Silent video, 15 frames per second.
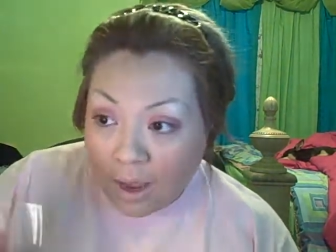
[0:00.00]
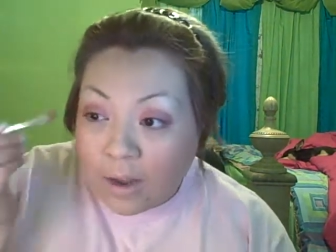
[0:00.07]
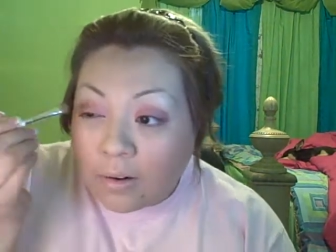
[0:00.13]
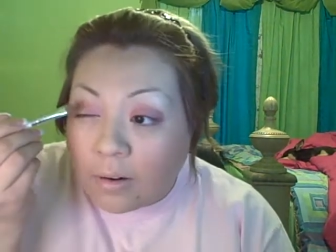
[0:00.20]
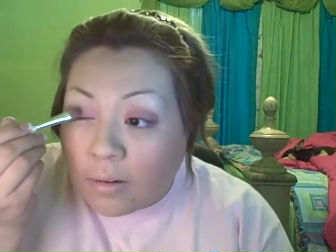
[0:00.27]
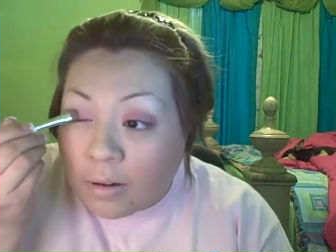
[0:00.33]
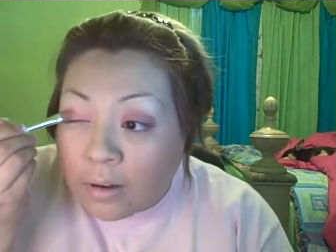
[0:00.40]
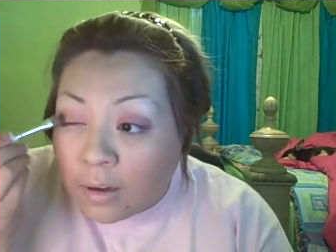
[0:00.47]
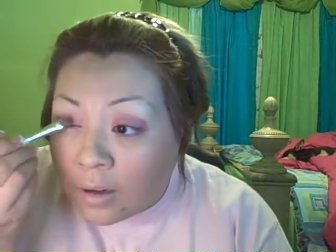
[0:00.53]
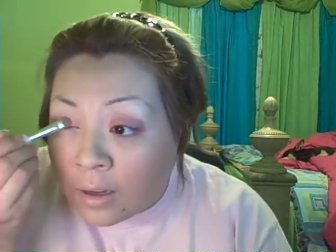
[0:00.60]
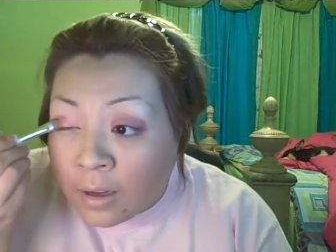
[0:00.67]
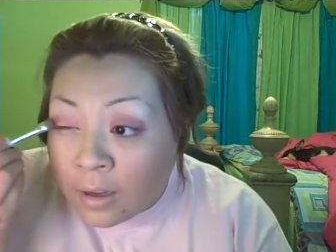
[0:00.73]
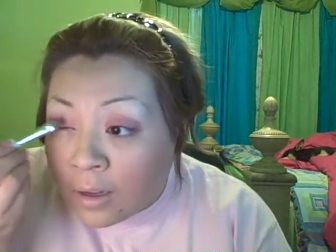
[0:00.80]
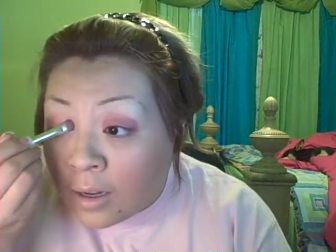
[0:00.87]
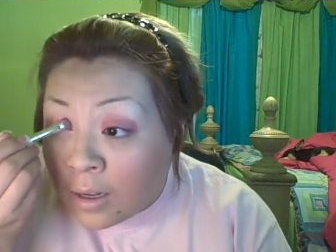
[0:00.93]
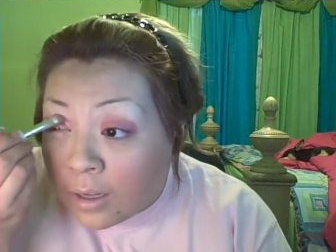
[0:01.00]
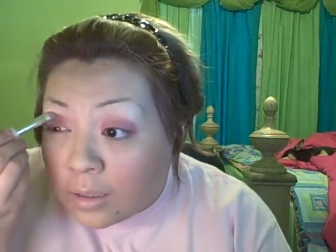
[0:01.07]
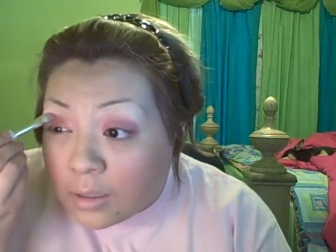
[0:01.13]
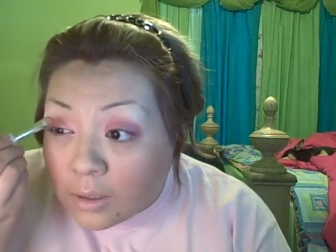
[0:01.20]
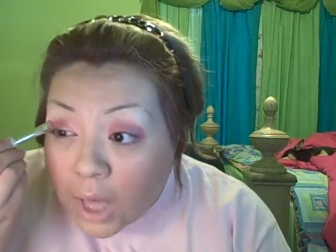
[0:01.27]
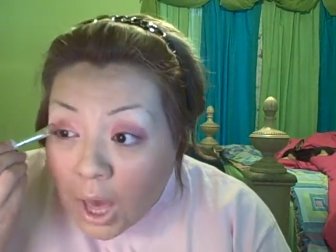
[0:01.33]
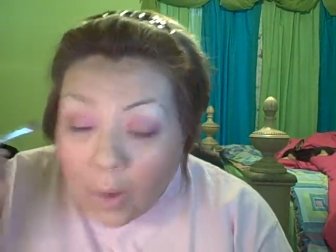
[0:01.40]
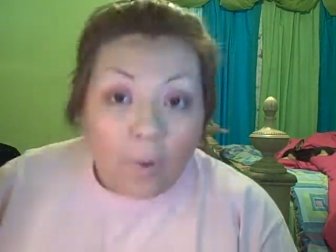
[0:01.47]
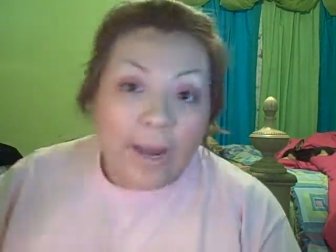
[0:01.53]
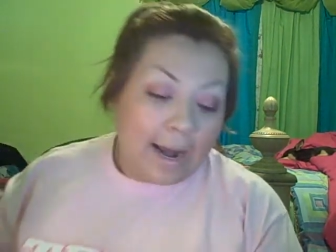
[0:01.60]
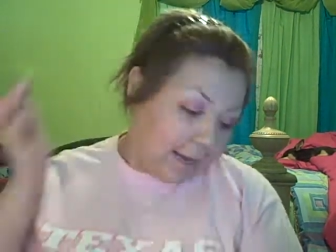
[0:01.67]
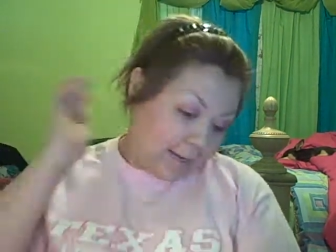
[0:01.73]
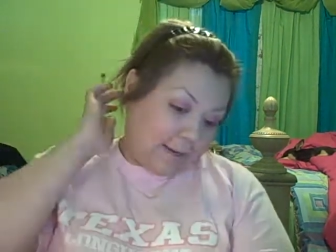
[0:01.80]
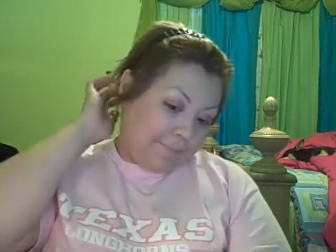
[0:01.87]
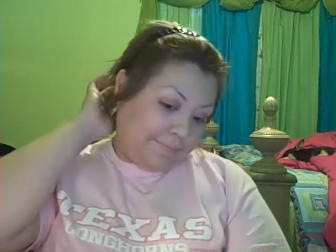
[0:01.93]
I don't know, it's just what I
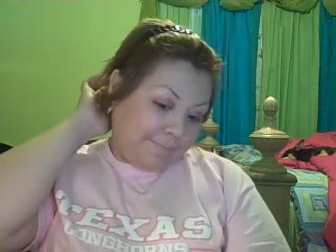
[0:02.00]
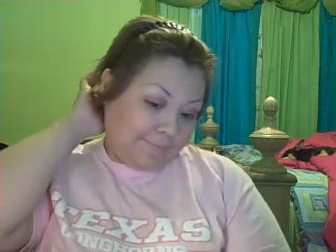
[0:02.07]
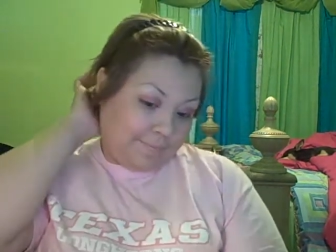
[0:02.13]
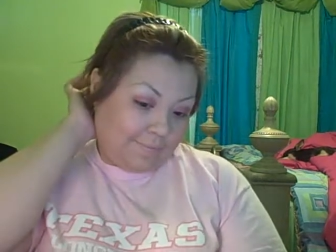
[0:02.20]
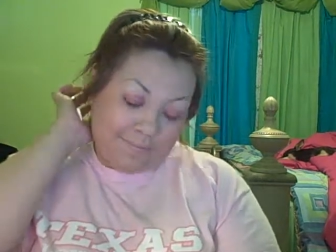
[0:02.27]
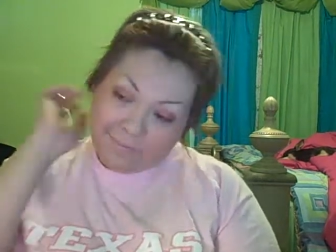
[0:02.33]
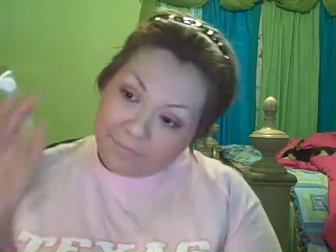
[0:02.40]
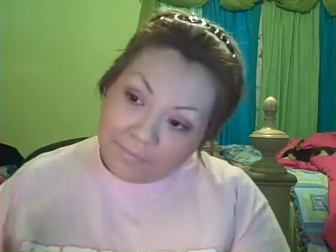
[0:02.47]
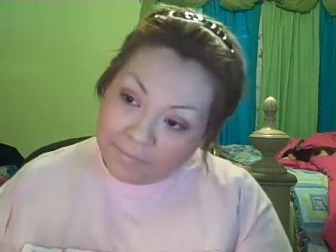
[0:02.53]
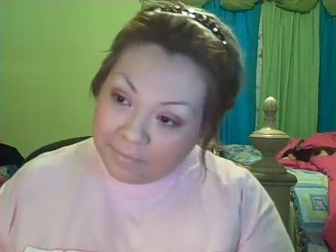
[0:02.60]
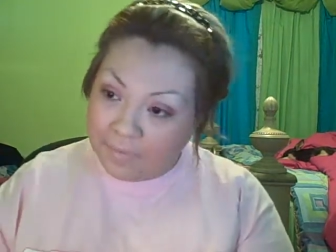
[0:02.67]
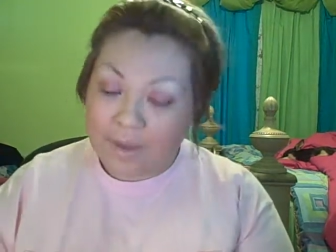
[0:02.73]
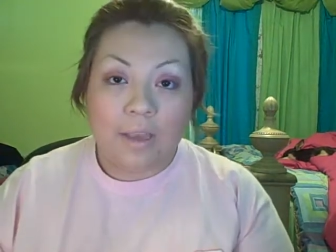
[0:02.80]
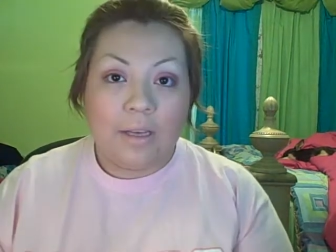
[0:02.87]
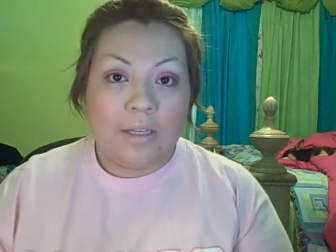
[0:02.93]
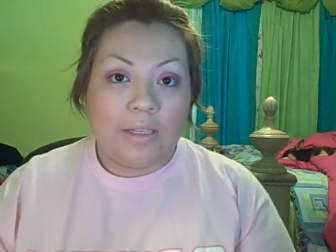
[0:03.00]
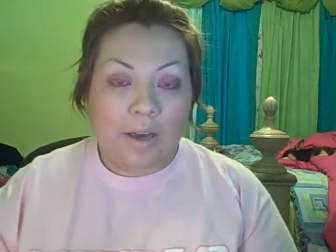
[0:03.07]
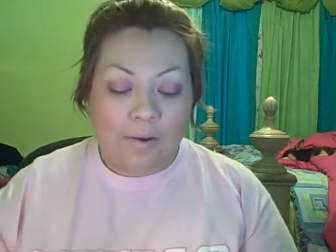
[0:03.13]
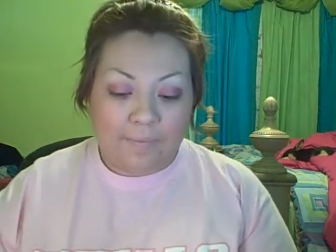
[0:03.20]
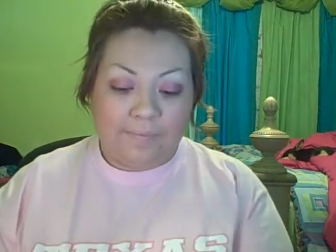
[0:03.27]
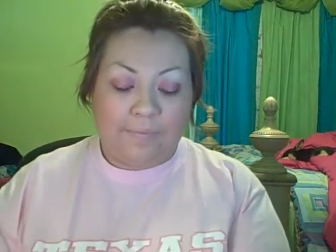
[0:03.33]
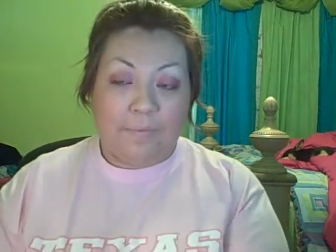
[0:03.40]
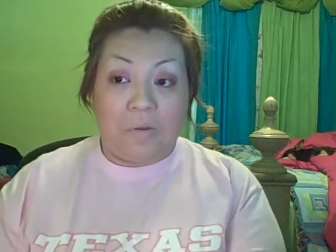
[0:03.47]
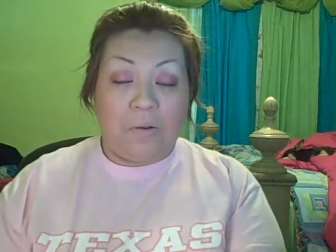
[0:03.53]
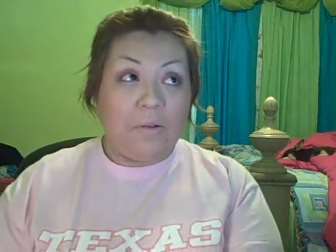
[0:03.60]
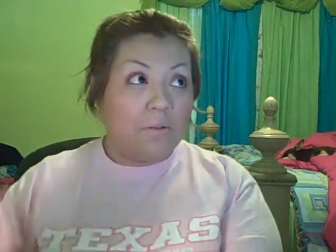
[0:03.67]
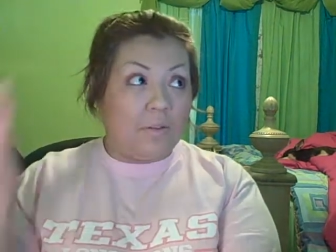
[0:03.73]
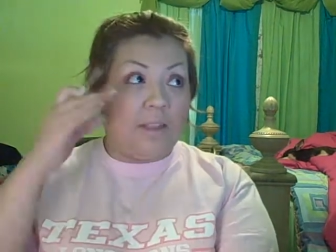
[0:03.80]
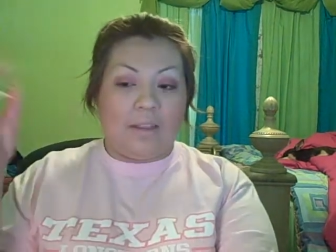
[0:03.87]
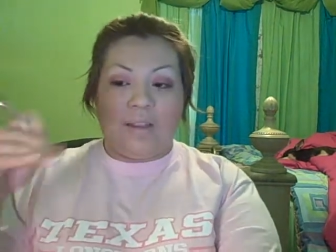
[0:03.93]
like. So,
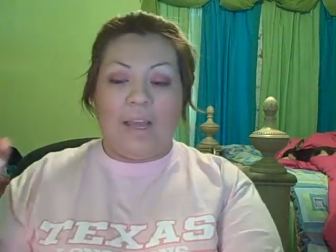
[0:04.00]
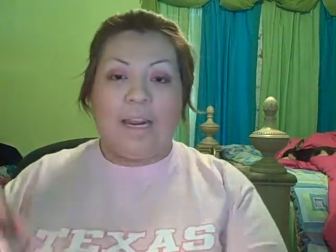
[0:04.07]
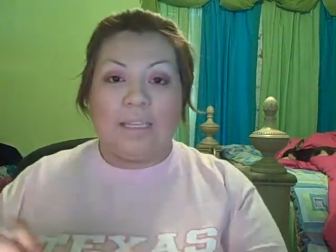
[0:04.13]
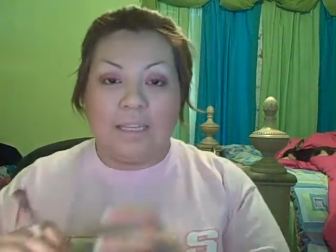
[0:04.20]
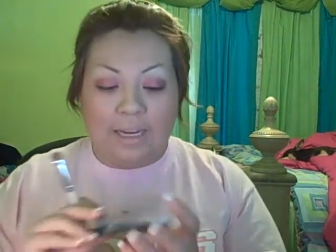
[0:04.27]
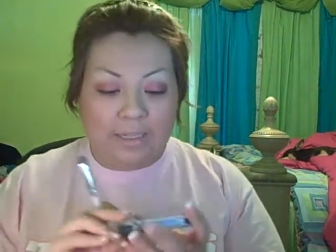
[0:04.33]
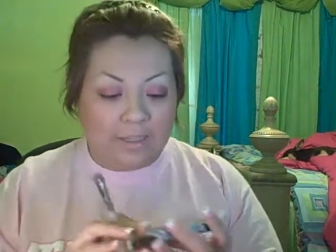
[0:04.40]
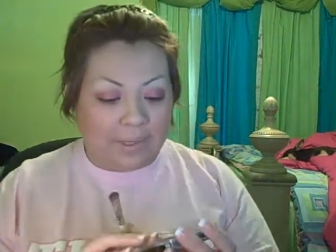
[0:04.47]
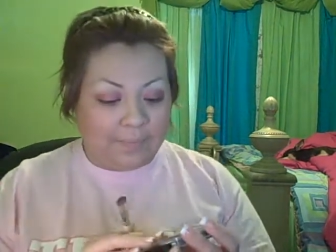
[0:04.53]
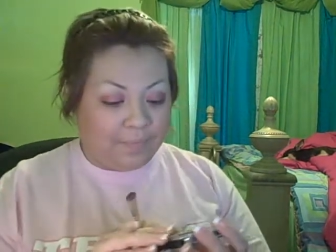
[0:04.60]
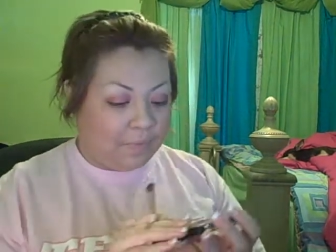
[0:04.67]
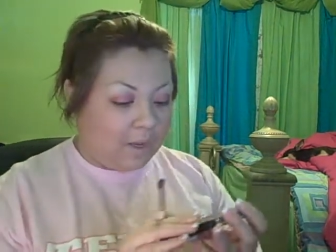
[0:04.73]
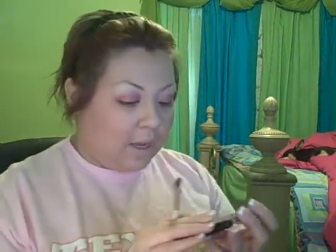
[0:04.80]
ooh, that light's getting too.